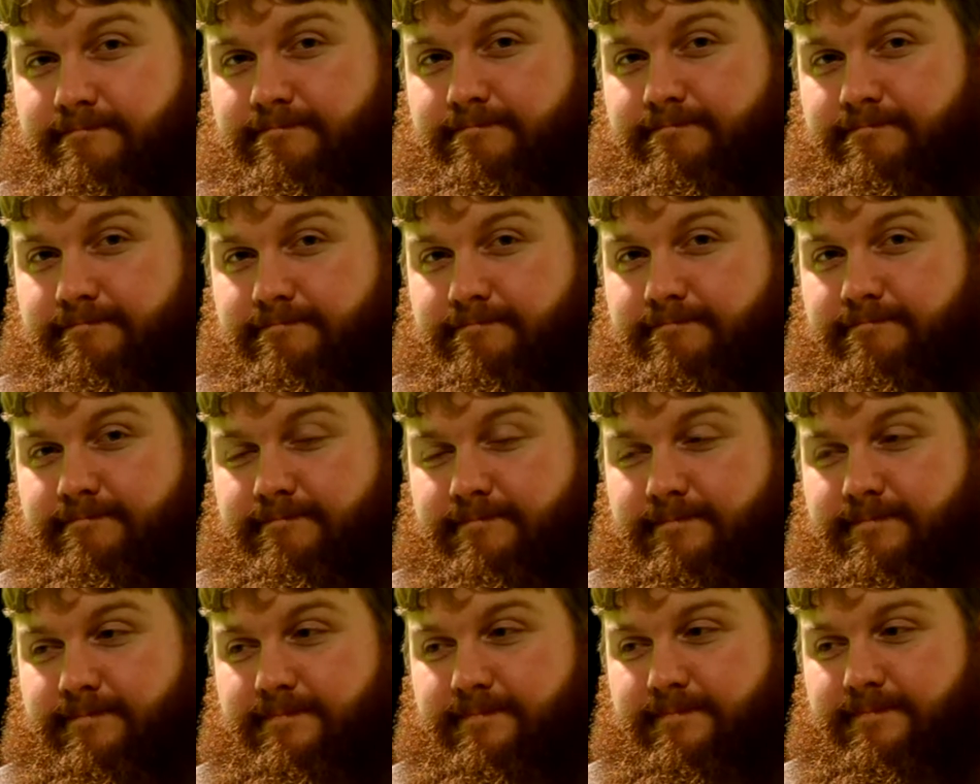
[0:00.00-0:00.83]

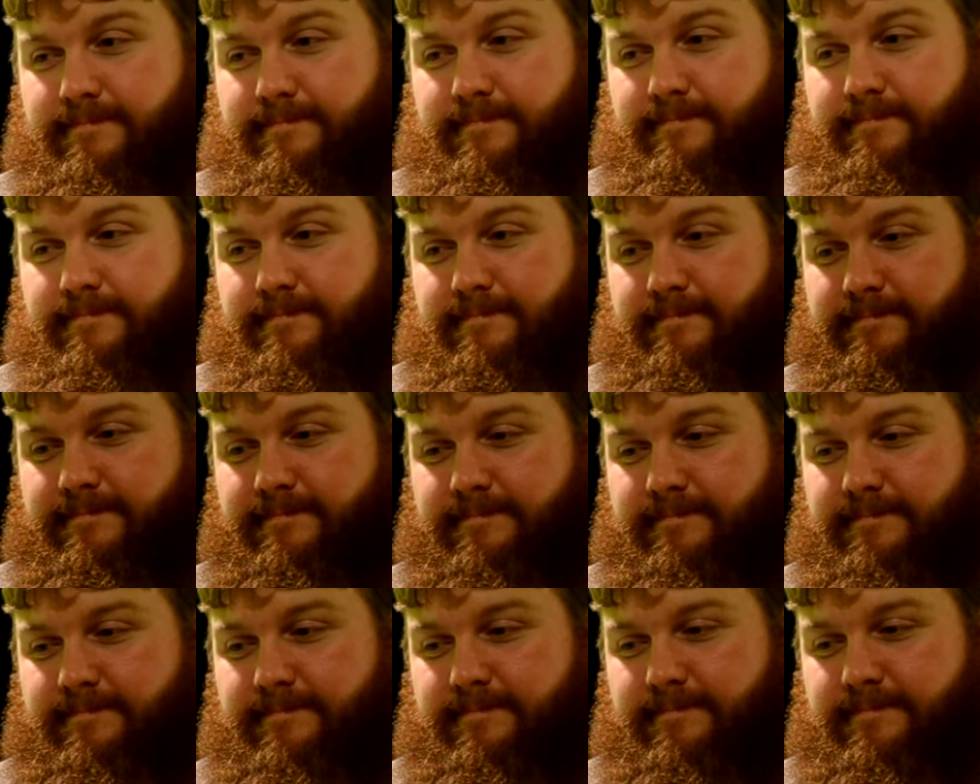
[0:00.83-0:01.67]

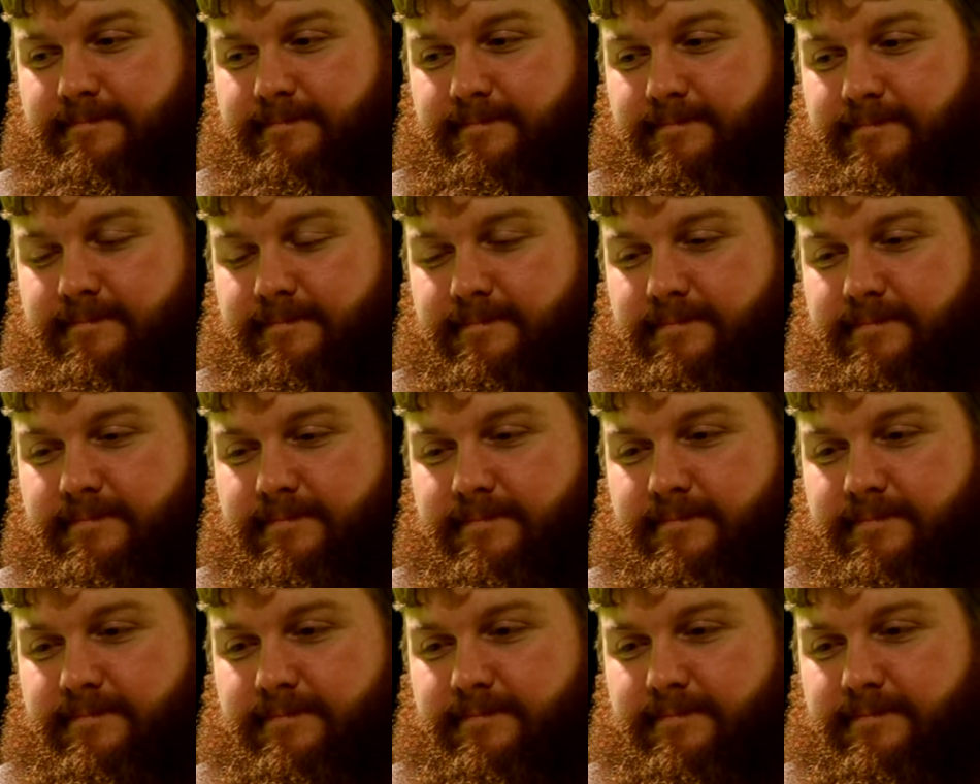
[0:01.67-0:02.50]

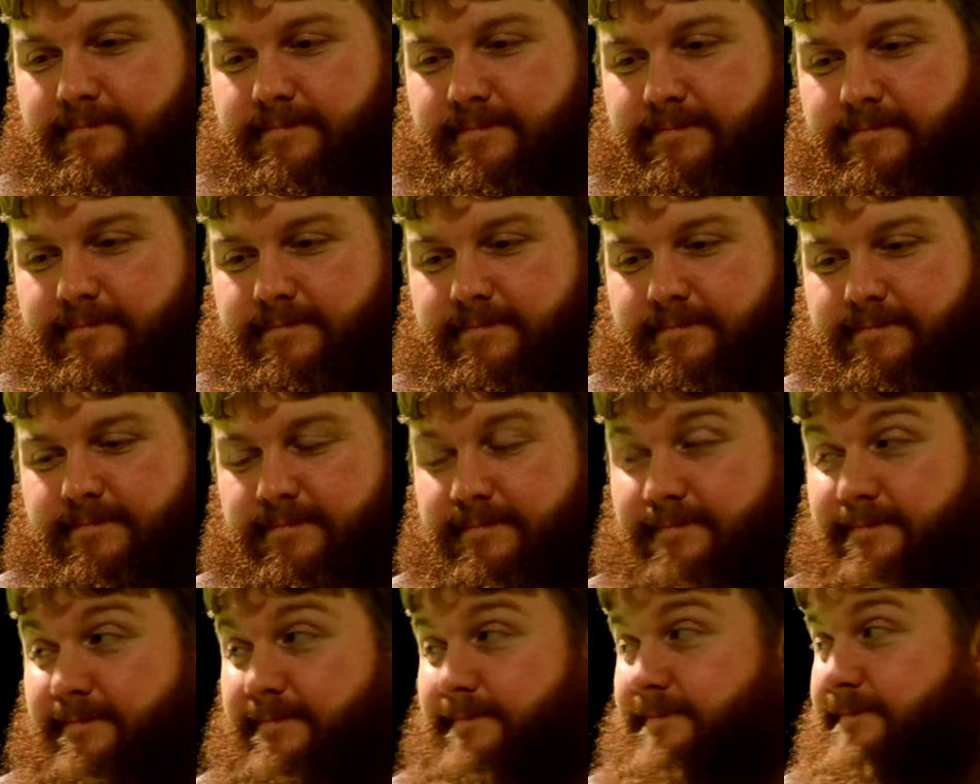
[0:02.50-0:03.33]

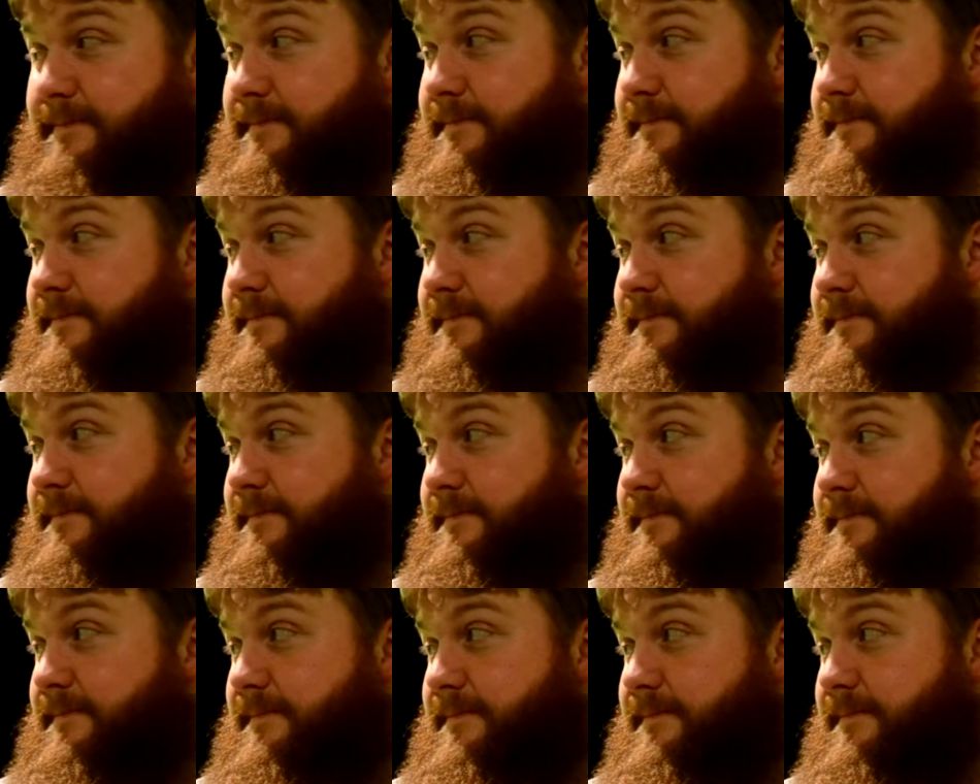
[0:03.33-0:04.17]

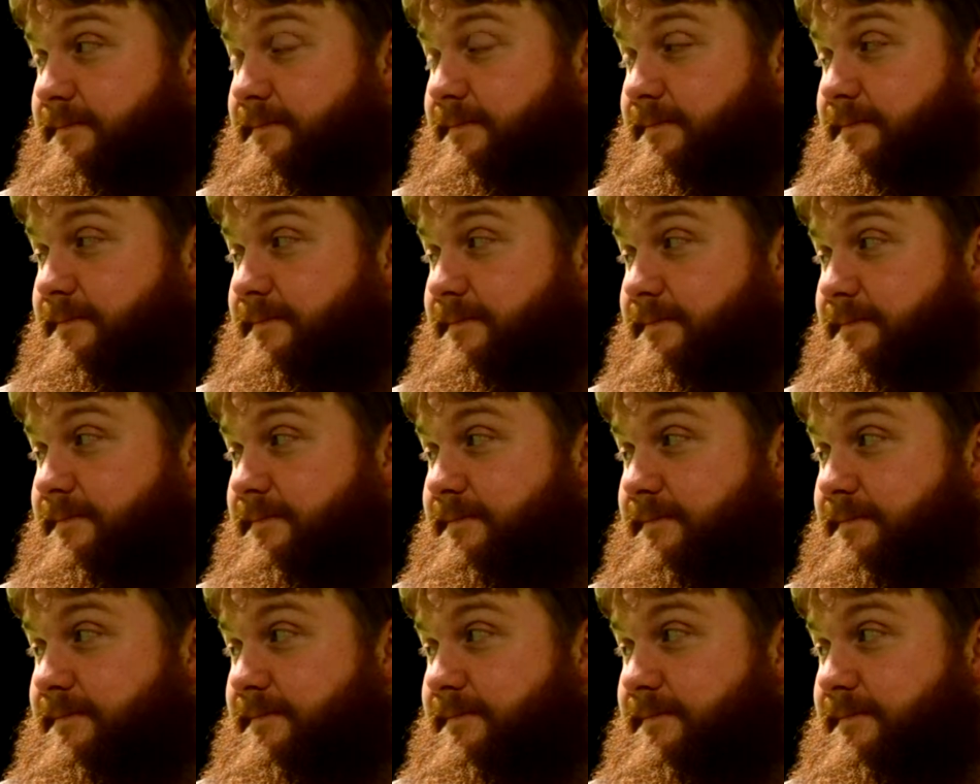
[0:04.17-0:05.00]

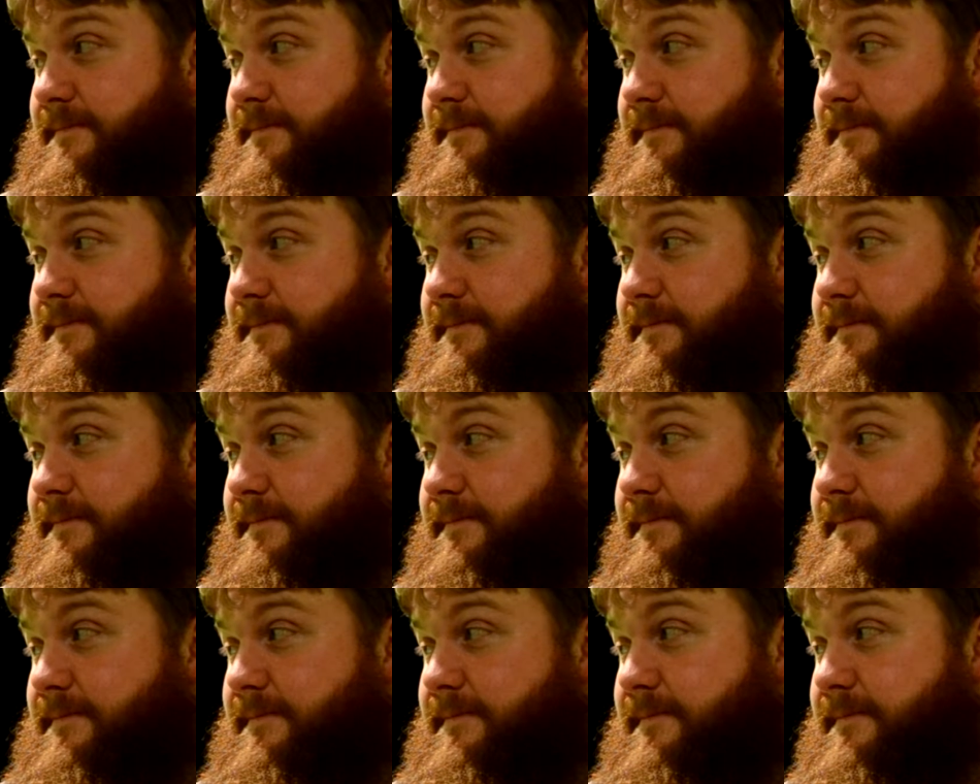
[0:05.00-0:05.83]

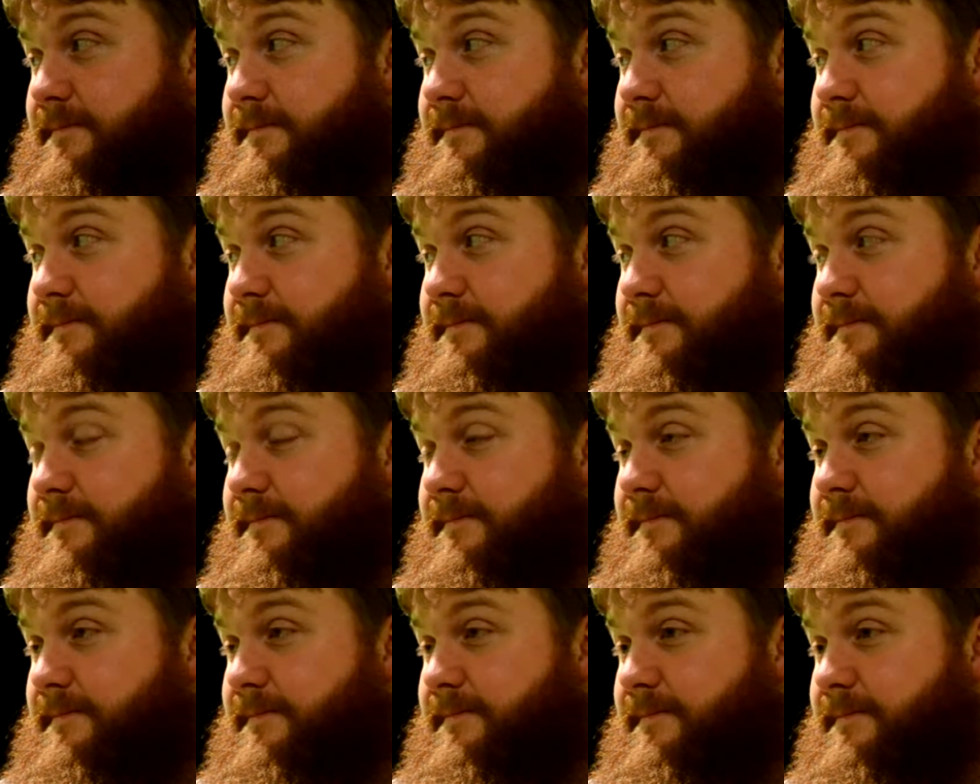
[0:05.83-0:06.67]

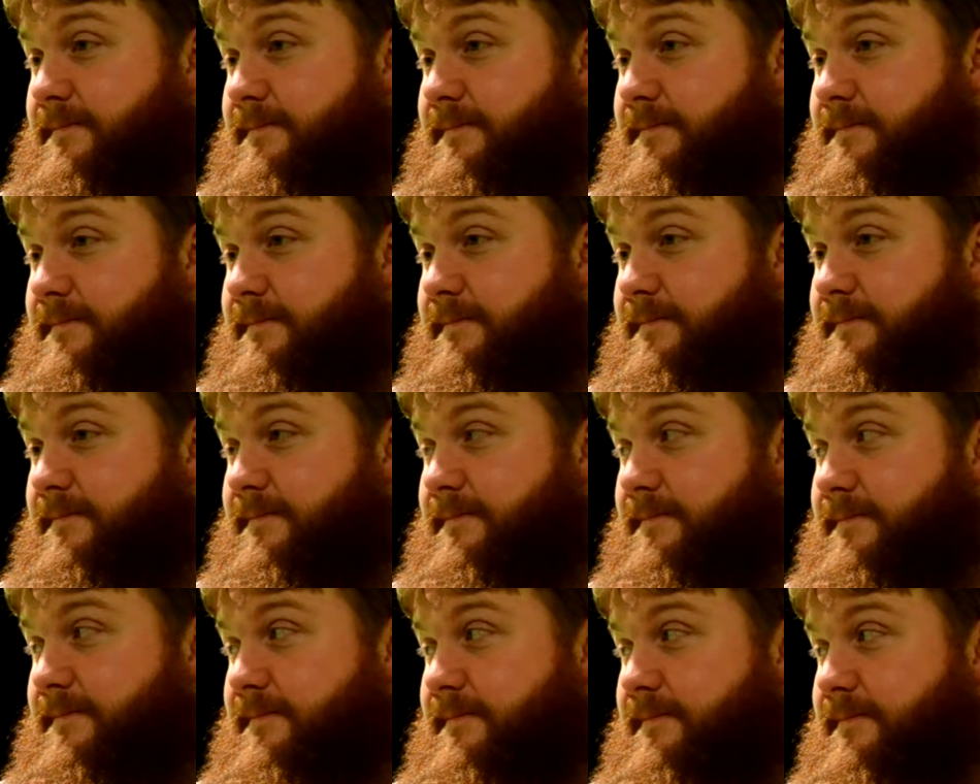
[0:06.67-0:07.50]

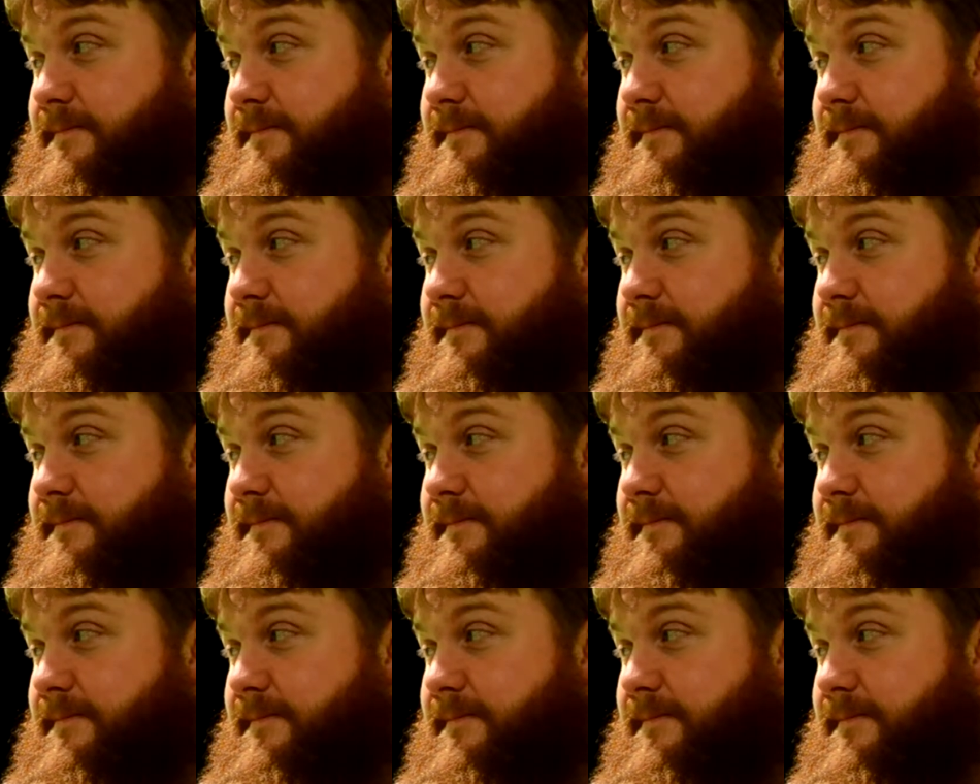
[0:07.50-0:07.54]
The person shown says nothing.